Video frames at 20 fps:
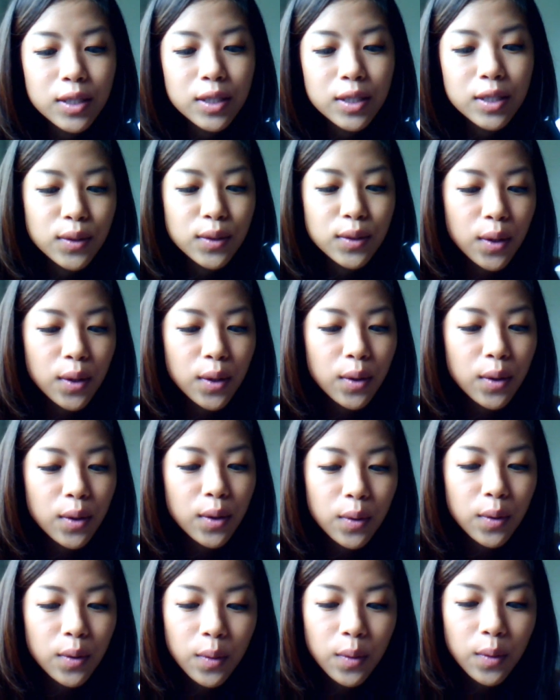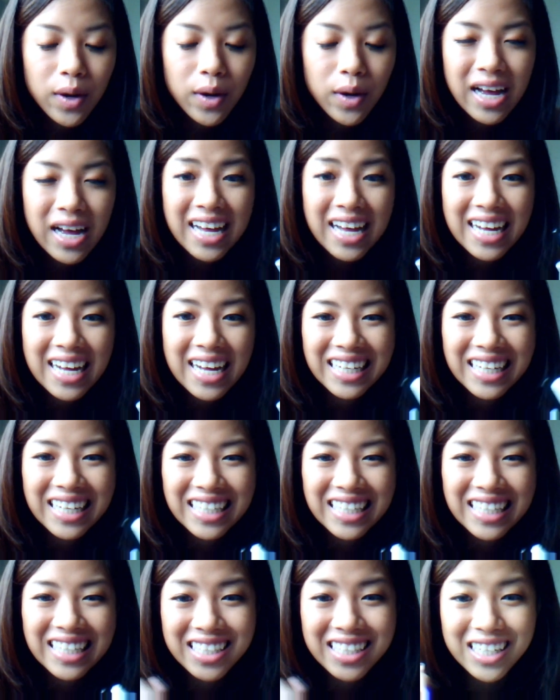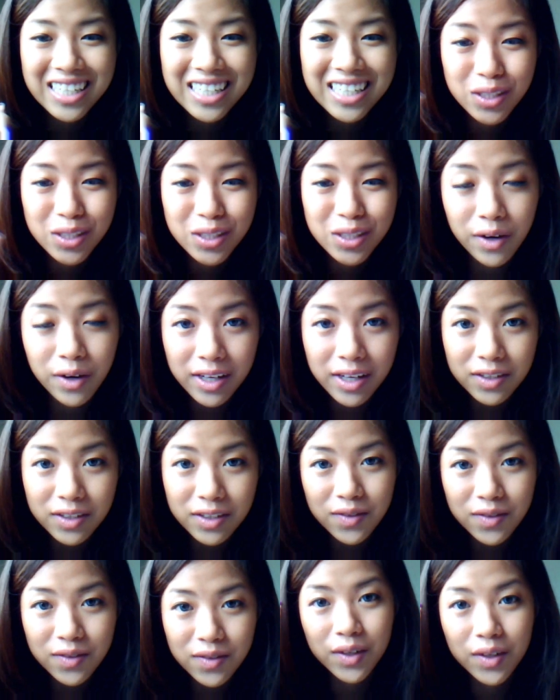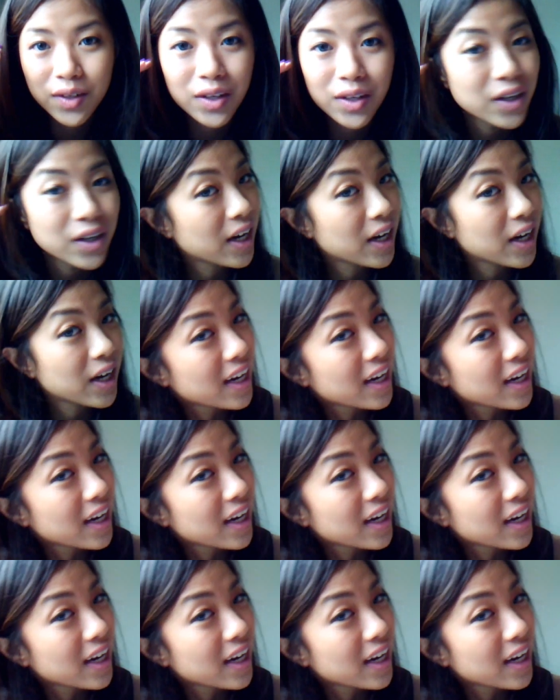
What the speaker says: So it does transfer,